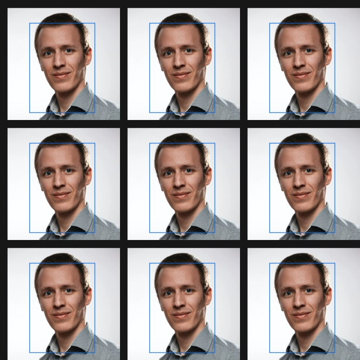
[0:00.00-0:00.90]

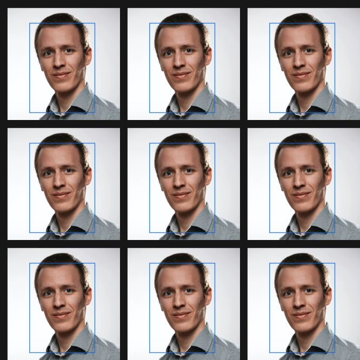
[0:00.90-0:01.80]

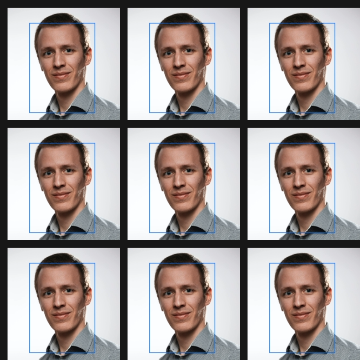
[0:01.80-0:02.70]

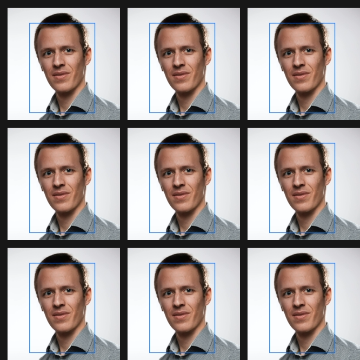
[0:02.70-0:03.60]

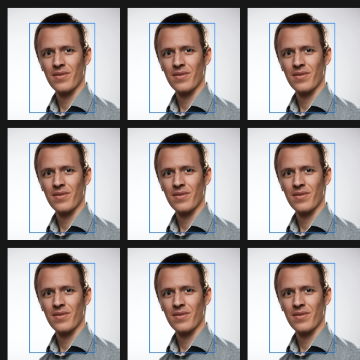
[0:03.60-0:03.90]
(no one is talking)